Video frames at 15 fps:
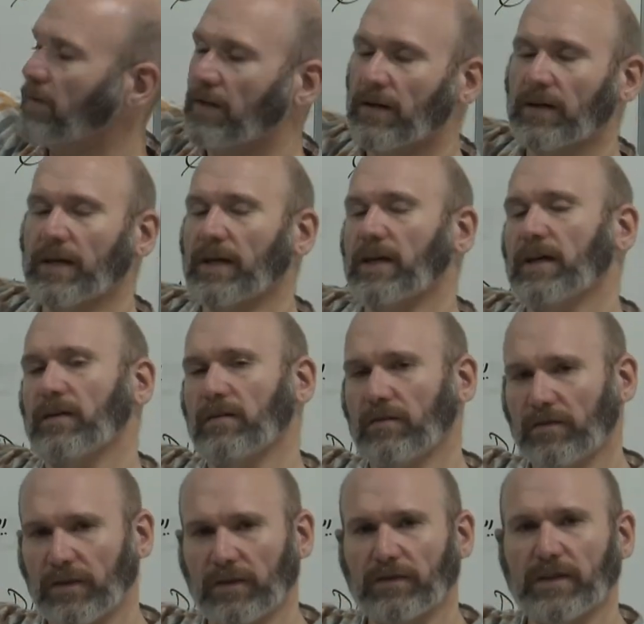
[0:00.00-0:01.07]
there again,
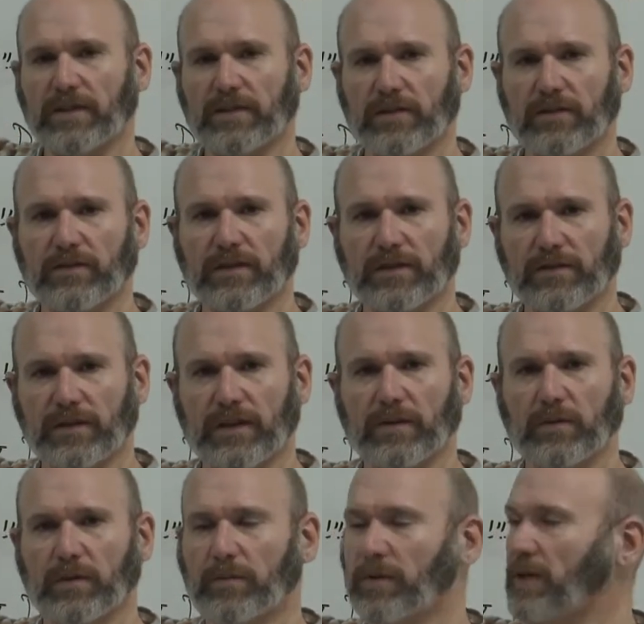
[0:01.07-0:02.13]
50 surface feet
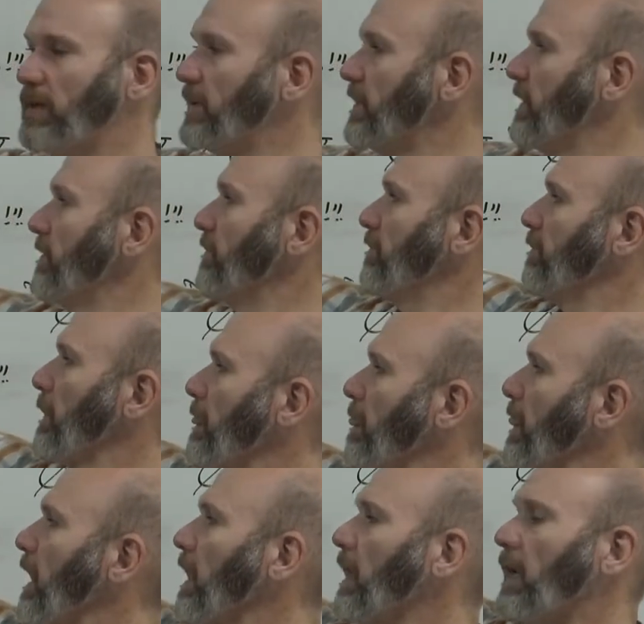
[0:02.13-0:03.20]
would be good.
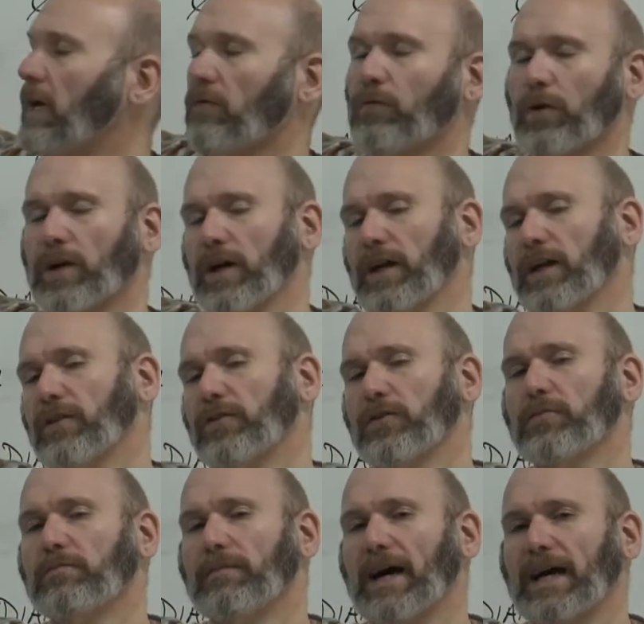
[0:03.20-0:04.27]
If we're cutting
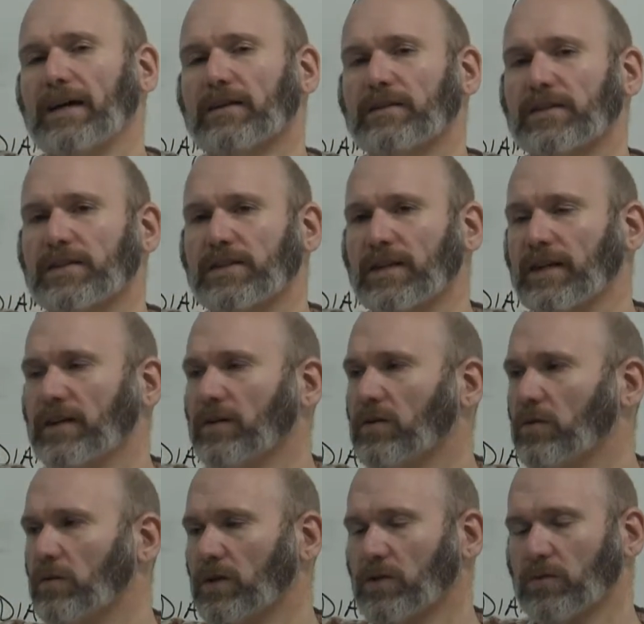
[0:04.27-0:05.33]
through mild steel,
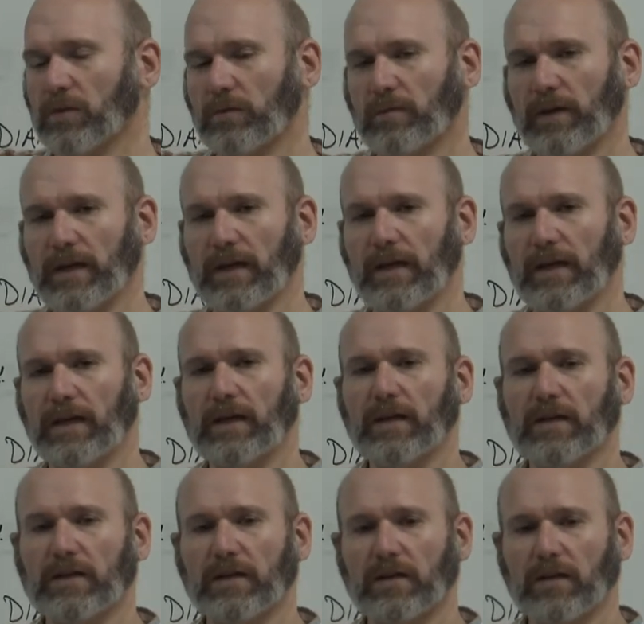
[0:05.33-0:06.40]
which would be
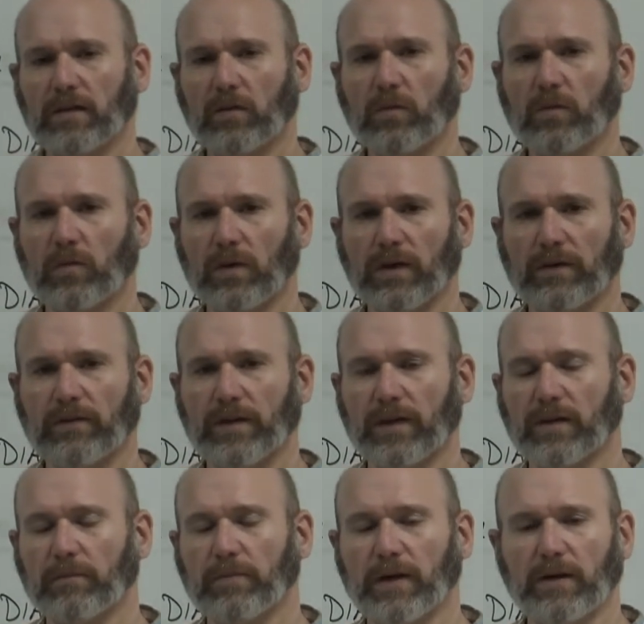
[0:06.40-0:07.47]
one of the
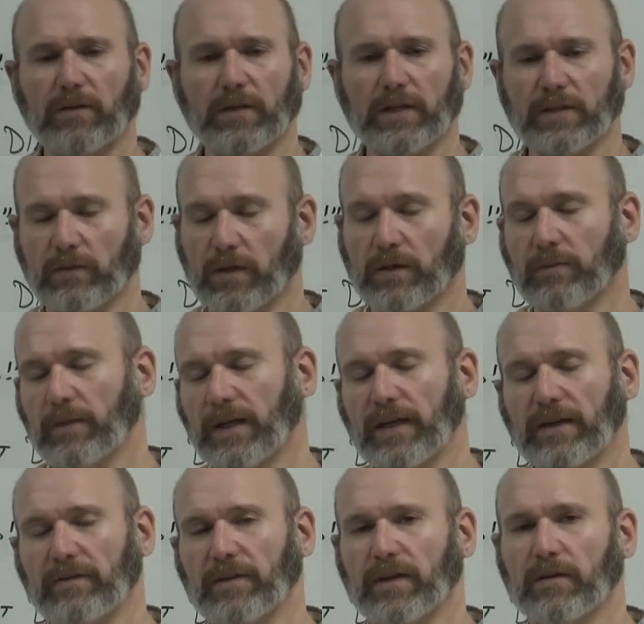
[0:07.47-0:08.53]
components, well,
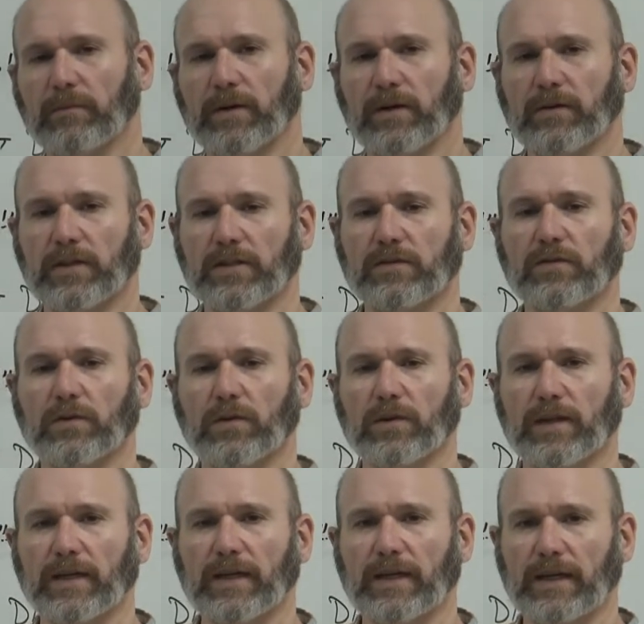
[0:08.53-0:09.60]
many of the components for
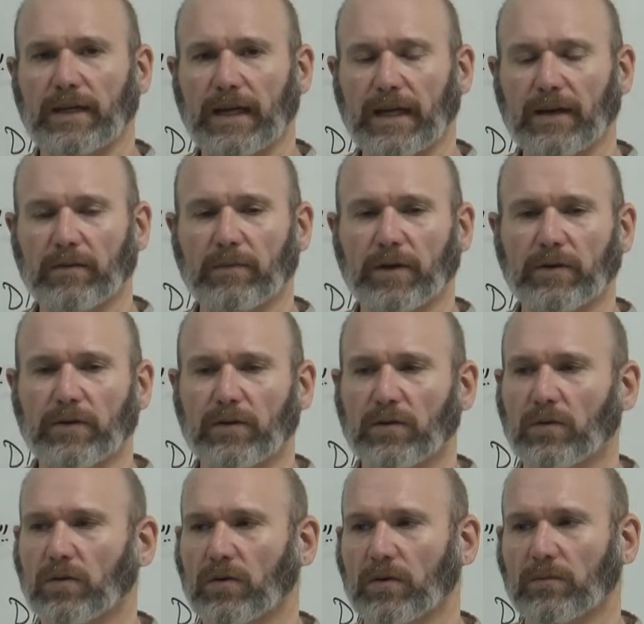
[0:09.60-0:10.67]
the air motor
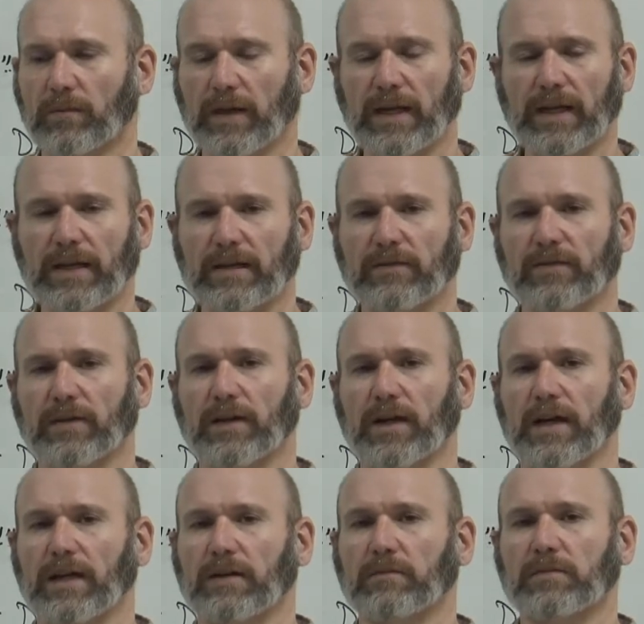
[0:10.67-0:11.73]
or many different
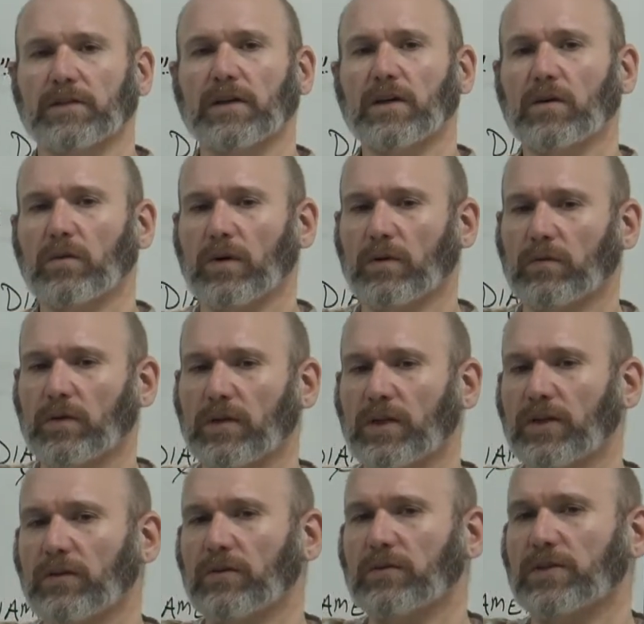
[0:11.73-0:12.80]
items, we would
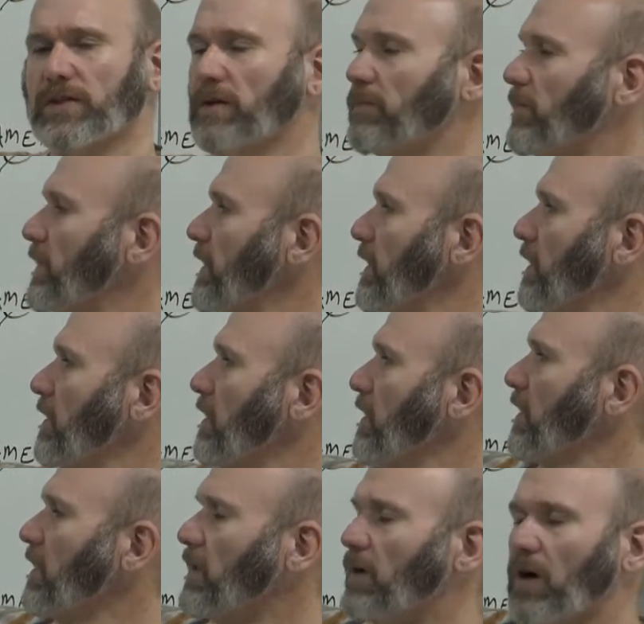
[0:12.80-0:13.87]
use something
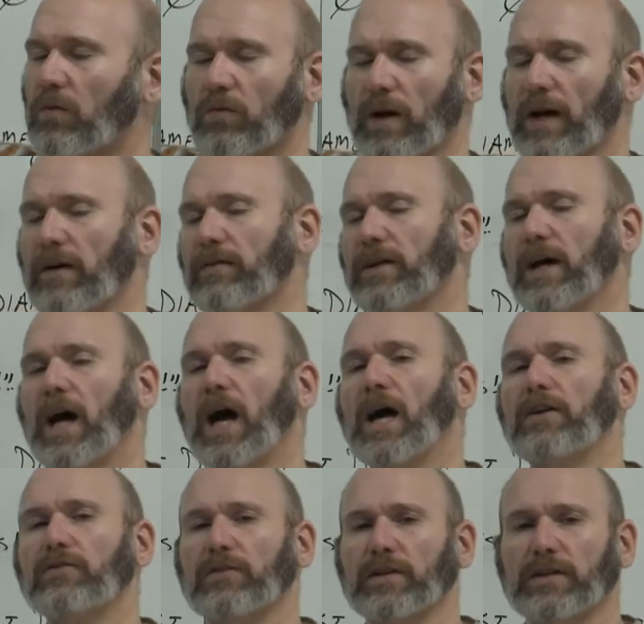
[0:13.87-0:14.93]
around
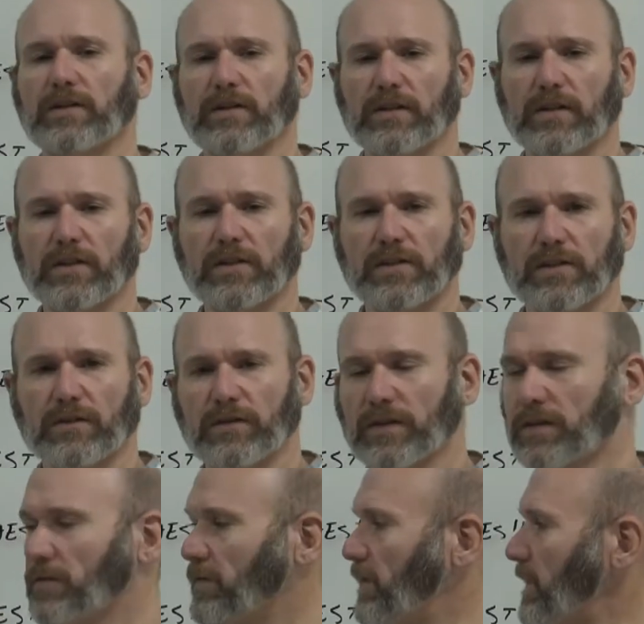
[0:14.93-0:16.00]
100
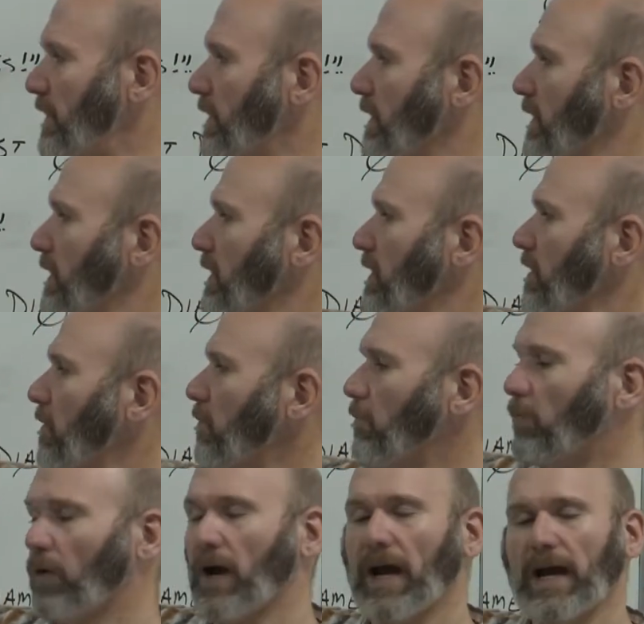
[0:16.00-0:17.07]
surface feet.
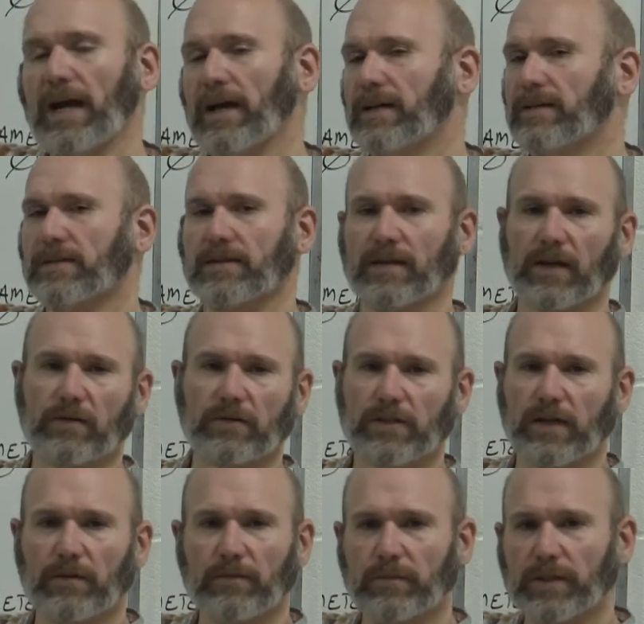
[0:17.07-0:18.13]
Brass goes
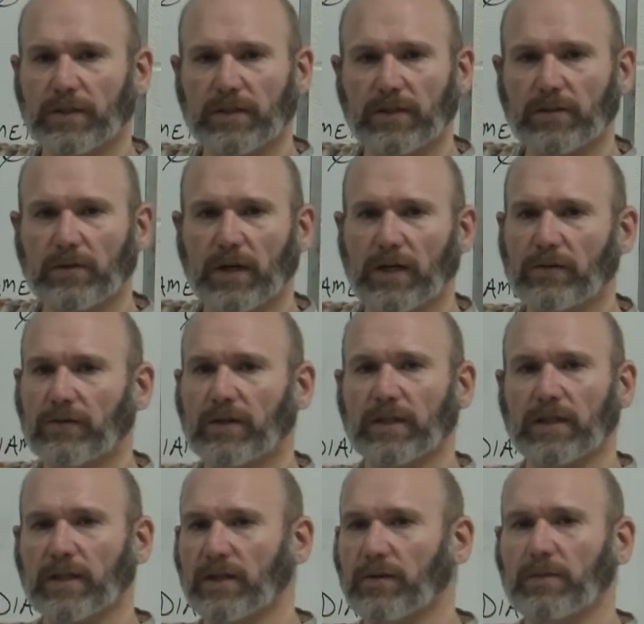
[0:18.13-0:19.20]
up to 200,
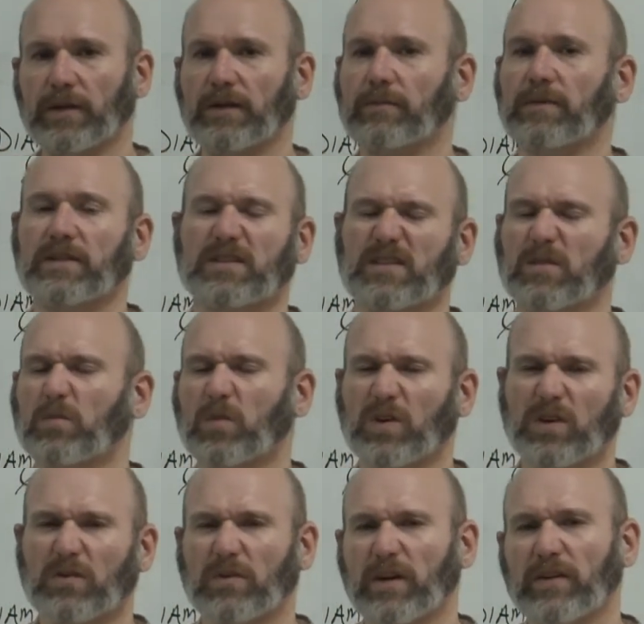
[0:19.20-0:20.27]
aluminum is
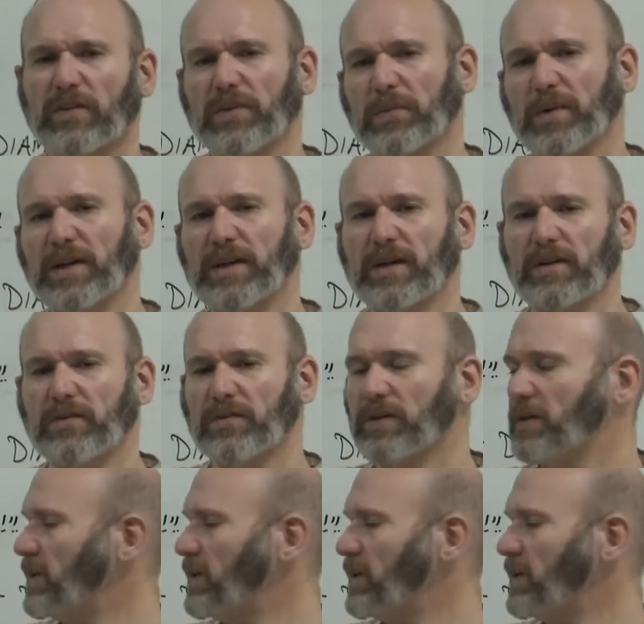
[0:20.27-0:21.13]
somewhere around 300,